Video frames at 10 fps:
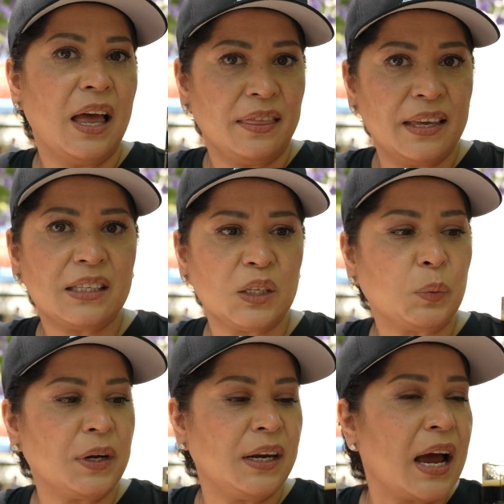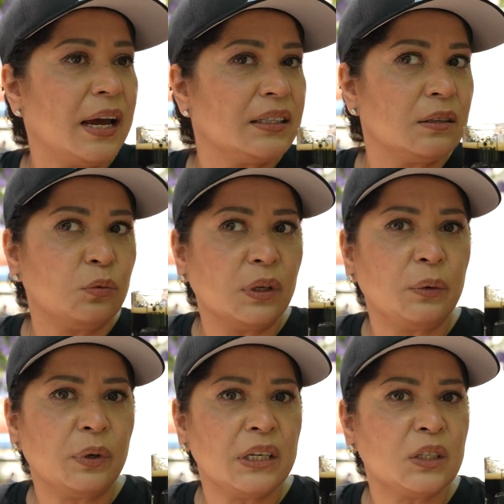this is pretty nice. Really,
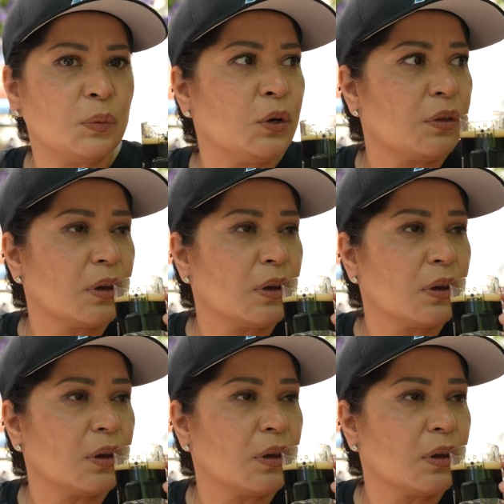really smooth.